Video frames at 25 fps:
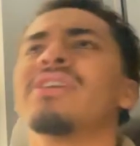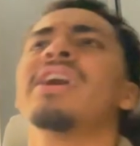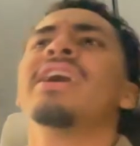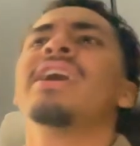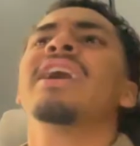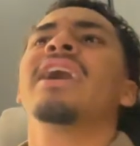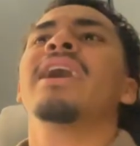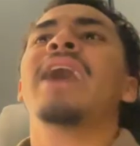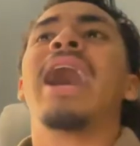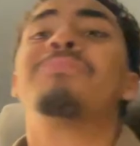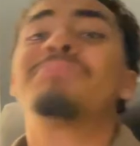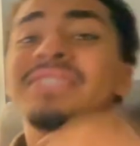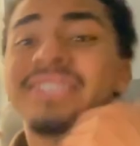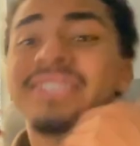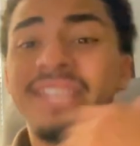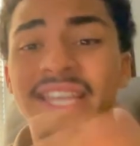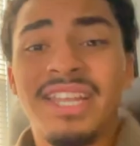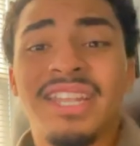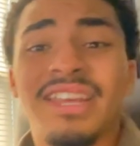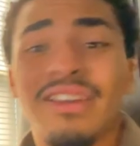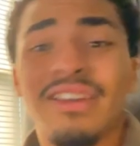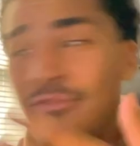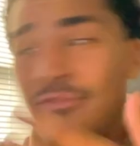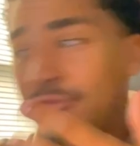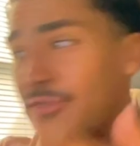I'm still
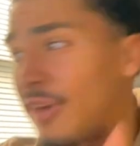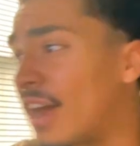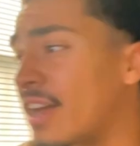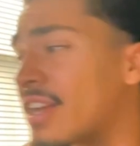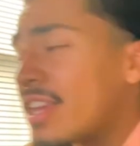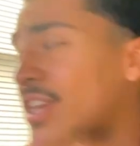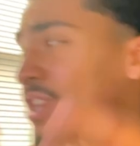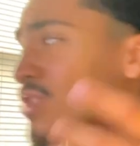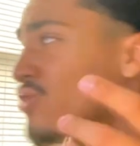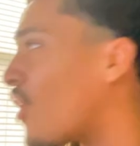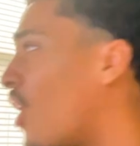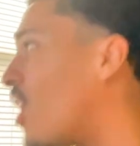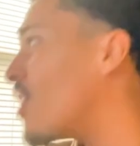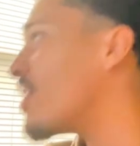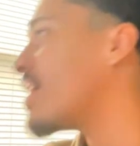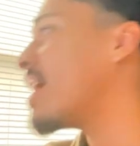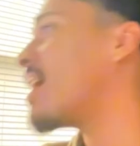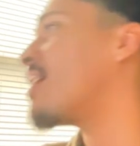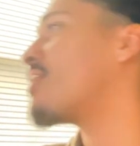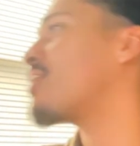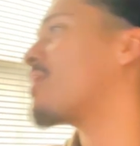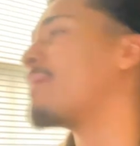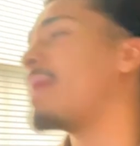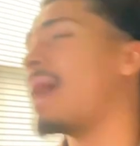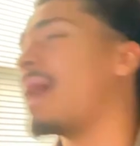in fucking drawdown
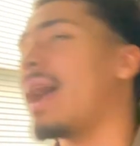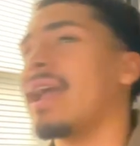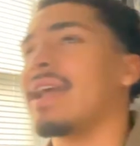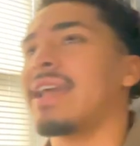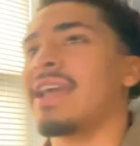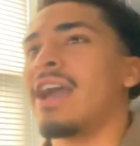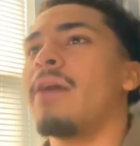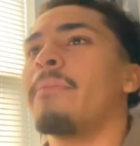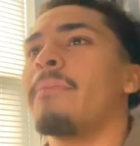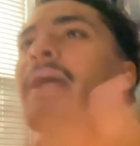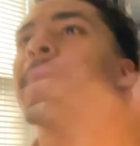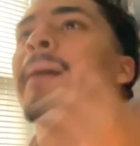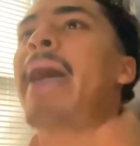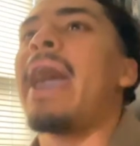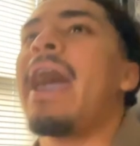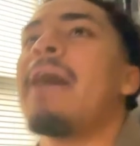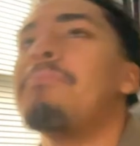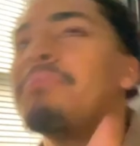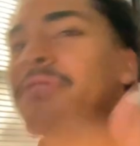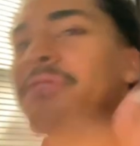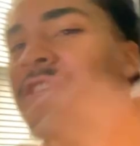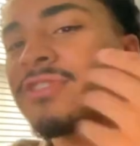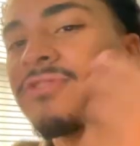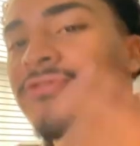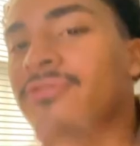on my account, but I'm
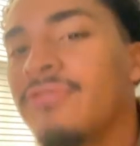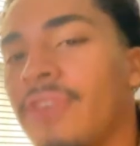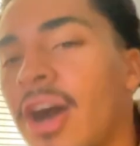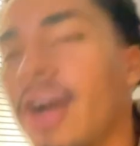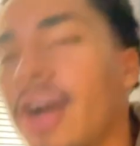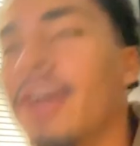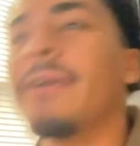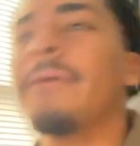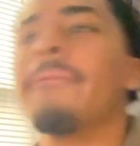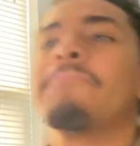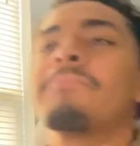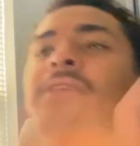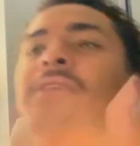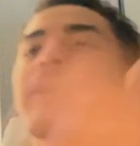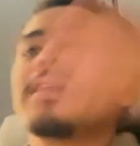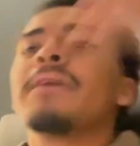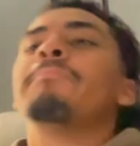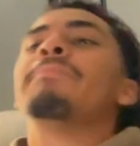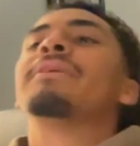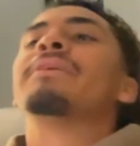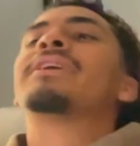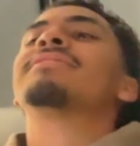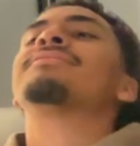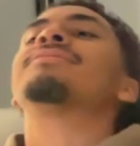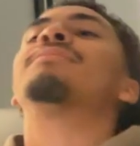happy as fuck because I'm